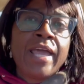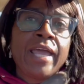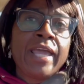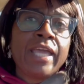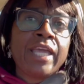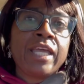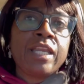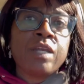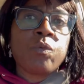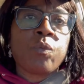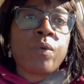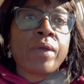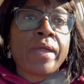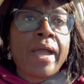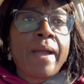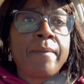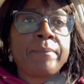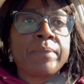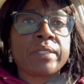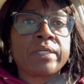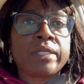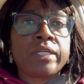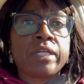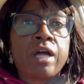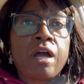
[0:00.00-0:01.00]
Anyway, I'm
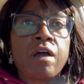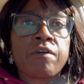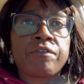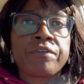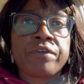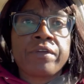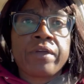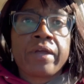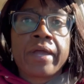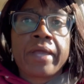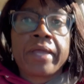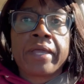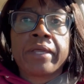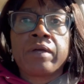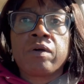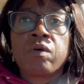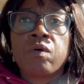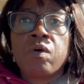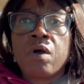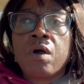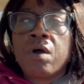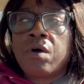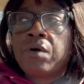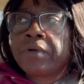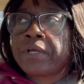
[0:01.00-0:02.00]
going to get off here. I ain't
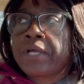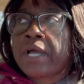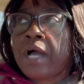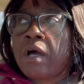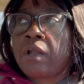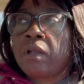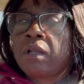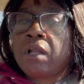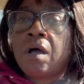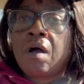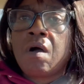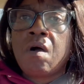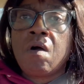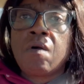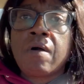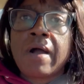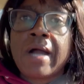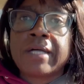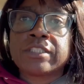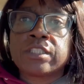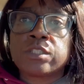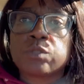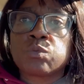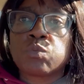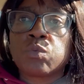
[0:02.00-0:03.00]
going to hold y'all long.
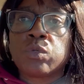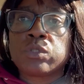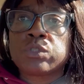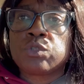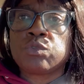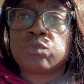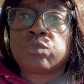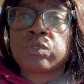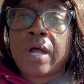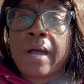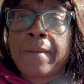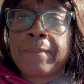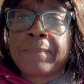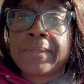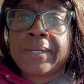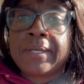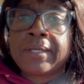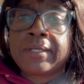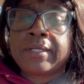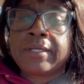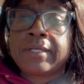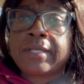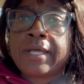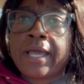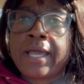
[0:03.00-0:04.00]
I just wanted to drop
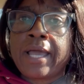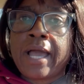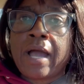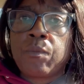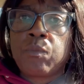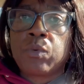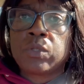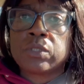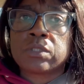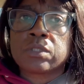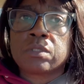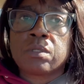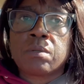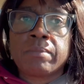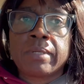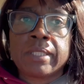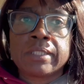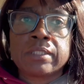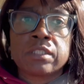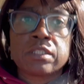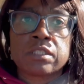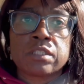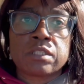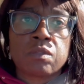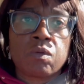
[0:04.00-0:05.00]
in today. I wasn't going to
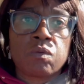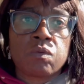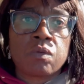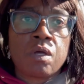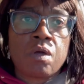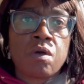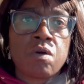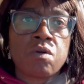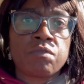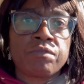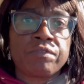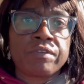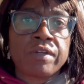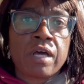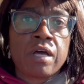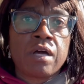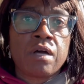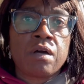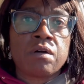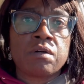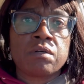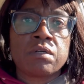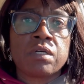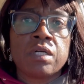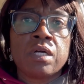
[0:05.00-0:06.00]
make this no long
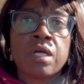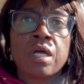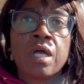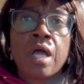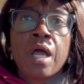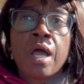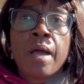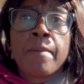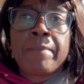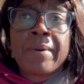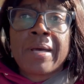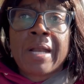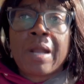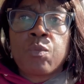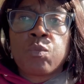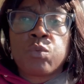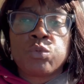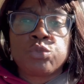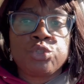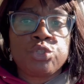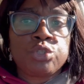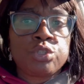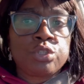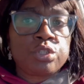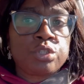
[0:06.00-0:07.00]
vlog, but I
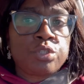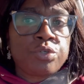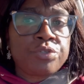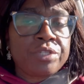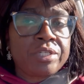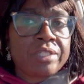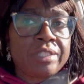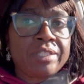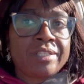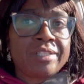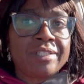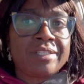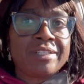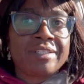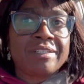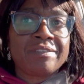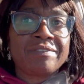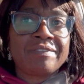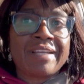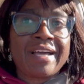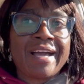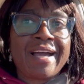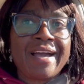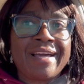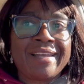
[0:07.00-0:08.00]
want you to know you're
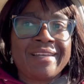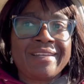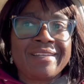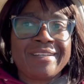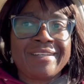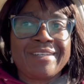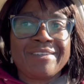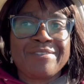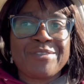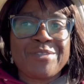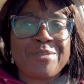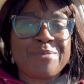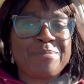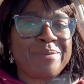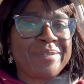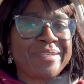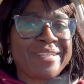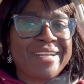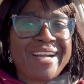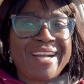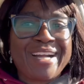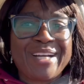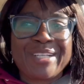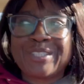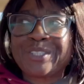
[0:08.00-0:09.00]
loved. I love you, but
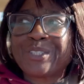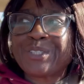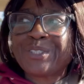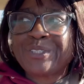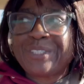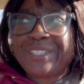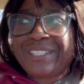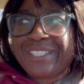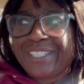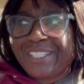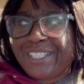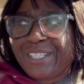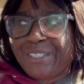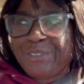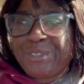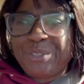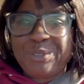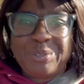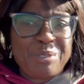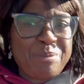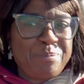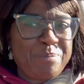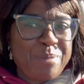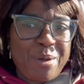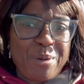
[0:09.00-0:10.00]
God truly loves
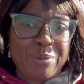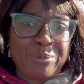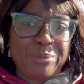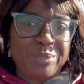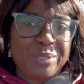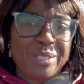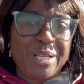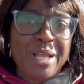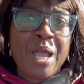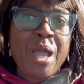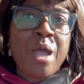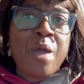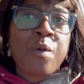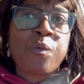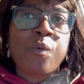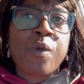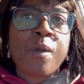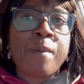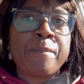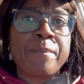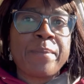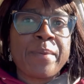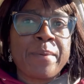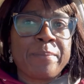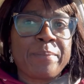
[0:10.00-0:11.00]
you the most.
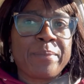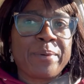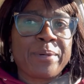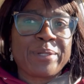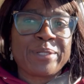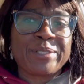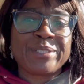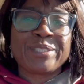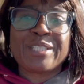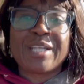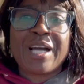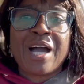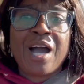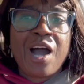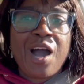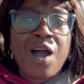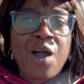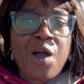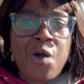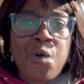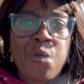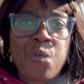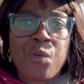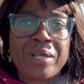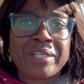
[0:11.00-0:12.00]
Remember to
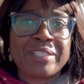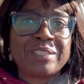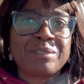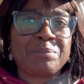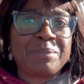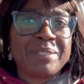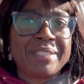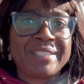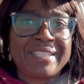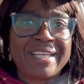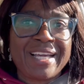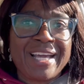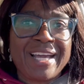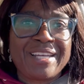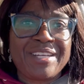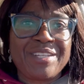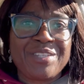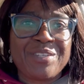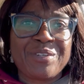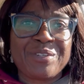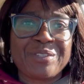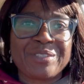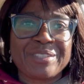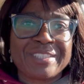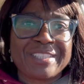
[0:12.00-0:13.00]
always be kind
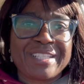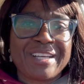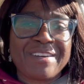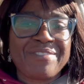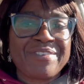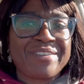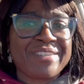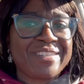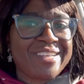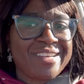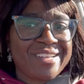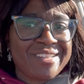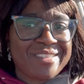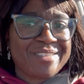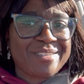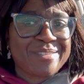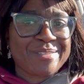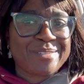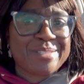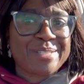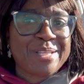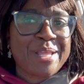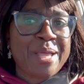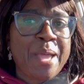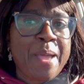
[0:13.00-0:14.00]
to yourself and
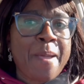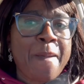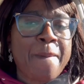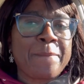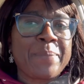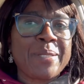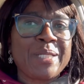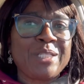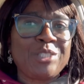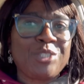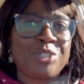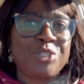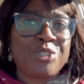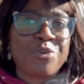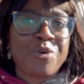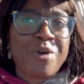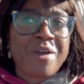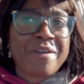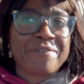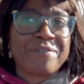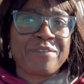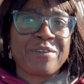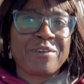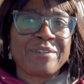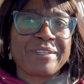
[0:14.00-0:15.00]
others. Be
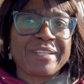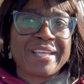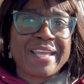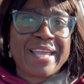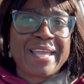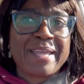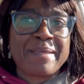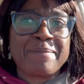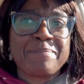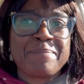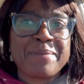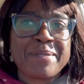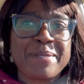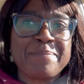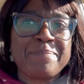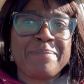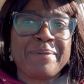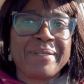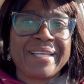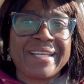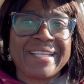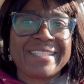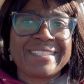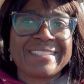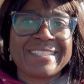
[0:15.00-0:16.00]
joyful and be
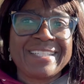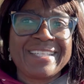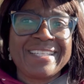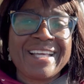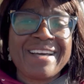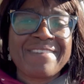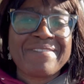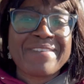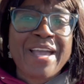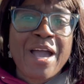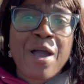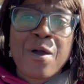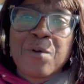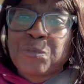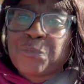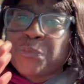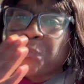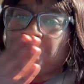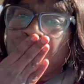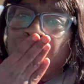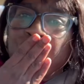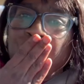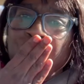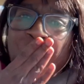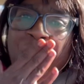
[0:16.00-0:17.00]
blessed. Love y'all.
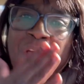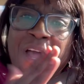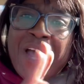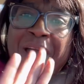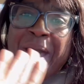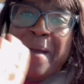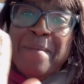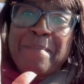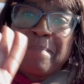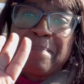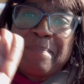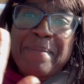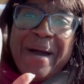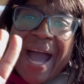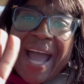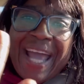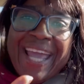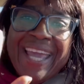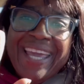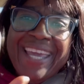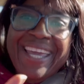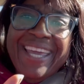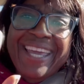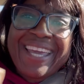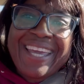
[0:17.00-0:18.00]

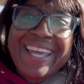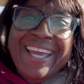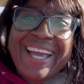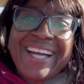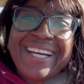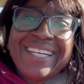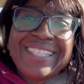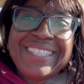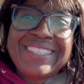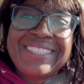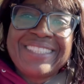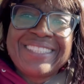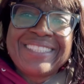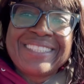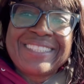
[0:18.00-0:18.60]
Bye.